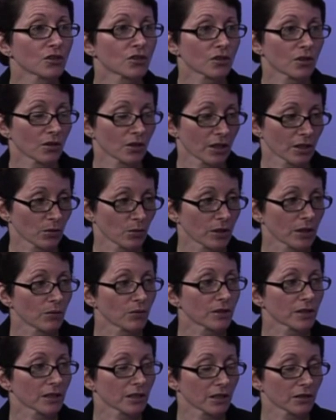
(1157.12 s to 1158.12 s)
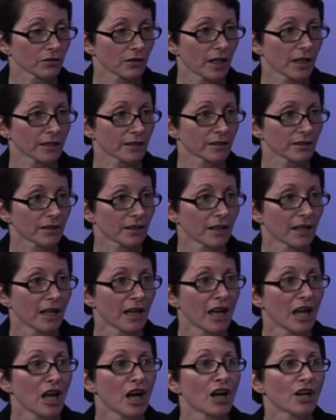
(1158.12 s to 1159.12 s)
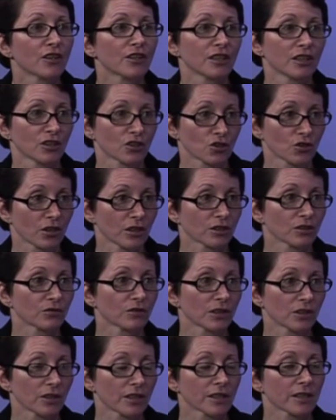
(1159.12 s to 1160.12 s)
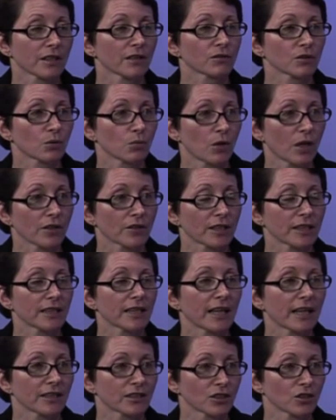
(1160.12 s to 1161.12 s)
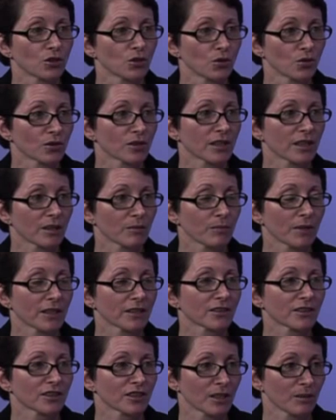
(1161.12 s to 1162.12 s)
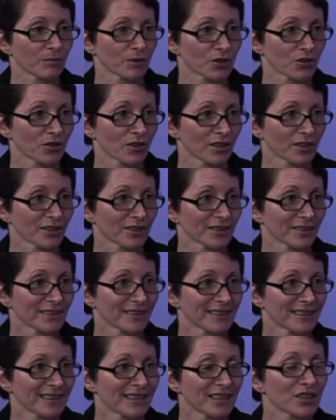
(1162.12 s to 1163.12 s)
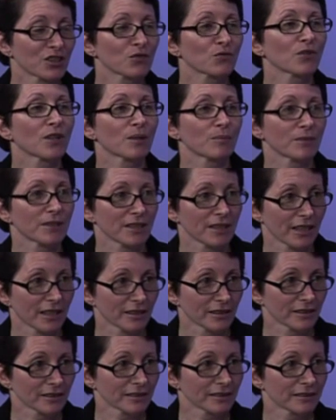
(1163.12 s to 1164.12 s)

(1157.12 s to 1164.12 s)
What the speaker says: So like when he was in karate, the instructor realized after a while that he had to use him as a demonstrator for him to get it.